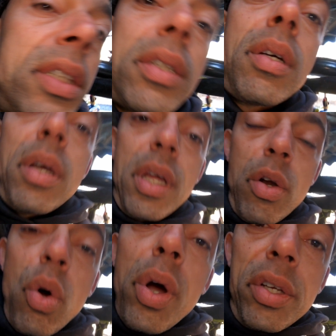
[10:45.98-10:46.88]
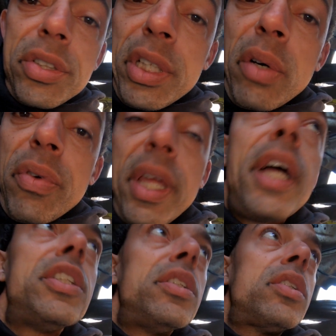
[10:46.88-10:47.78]
an oil seal for the
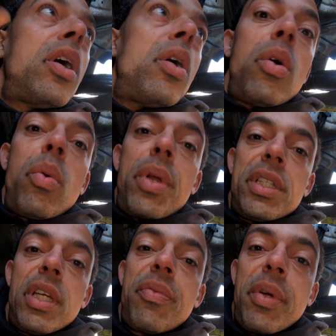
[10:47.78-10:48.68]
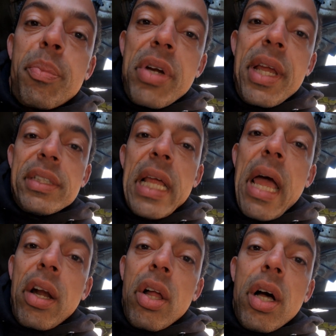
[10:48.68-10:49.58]
engine. So if it breaks
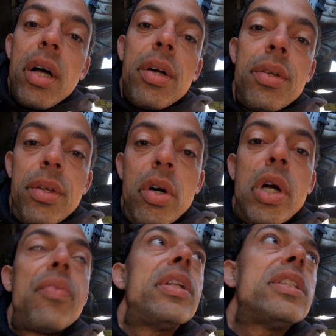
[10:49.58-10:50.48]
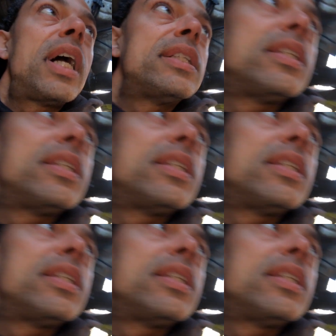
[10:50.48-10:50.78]
down at all, or if it starts